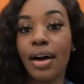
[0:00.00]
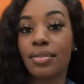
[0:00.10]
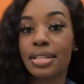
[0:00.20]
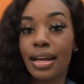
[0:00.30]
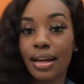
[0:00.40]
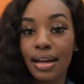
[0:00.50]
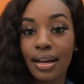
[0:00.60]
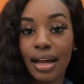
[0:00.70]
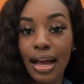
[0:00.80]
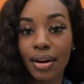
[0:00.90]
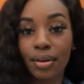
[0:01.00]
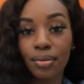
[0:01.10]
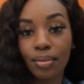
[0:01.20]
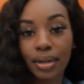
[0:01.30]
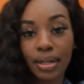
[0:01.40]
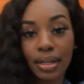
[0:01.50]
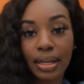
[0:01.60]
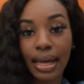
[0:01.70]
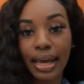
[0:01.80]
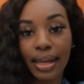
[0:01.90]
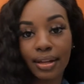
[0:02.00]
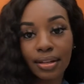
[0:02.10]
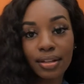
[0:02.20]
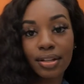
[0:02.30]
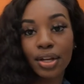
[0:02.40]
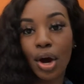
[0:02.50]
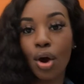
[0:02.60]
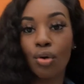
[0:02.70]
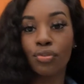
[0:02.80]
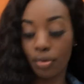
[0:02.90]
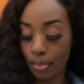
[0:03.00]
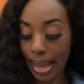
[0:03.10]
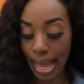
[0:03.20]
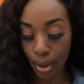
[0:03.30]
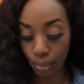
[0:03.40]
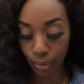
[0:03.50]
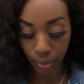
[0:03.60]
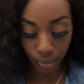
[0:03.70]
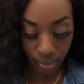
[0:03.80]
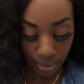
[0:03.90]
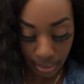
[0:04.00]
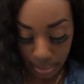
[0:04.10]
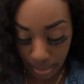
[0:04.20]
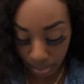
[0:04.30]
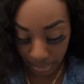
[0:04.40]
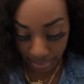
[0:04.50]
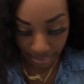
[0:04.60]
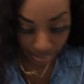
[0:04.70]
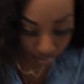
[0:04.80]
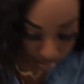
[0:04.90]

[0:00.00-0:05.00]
I was like, uh, I don't want to like overpower the blanket or